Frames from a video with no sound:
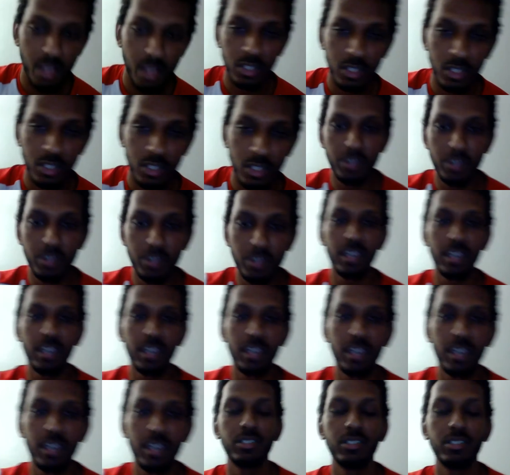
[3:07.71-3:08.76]
point. So what
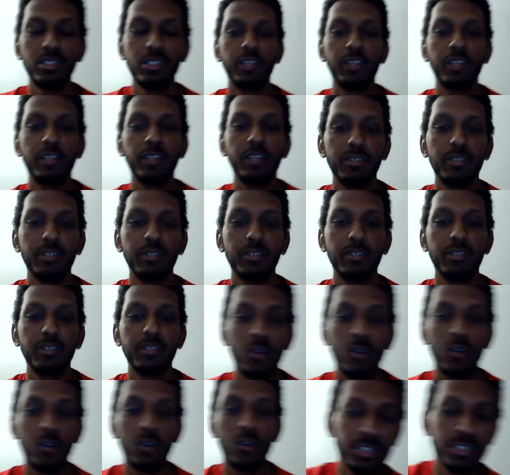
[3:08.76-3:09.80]
do you say keys to
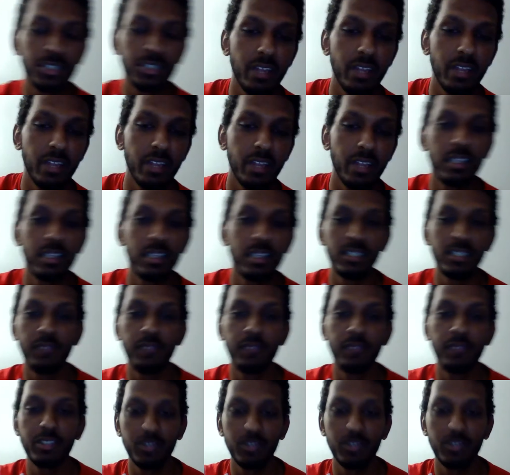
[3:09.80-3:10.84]
victory for Arsenal and then
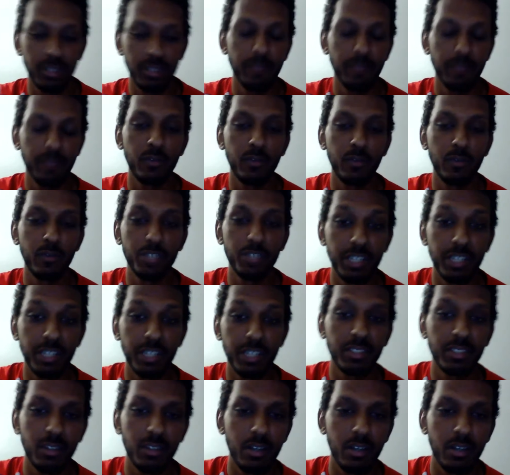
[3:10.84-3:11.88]
keys to victory for
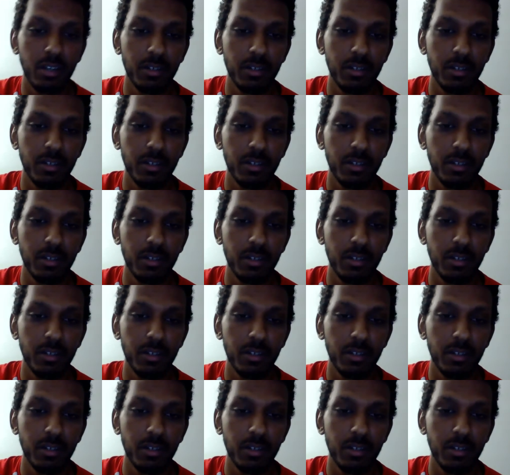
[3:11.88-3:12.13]
Chelsea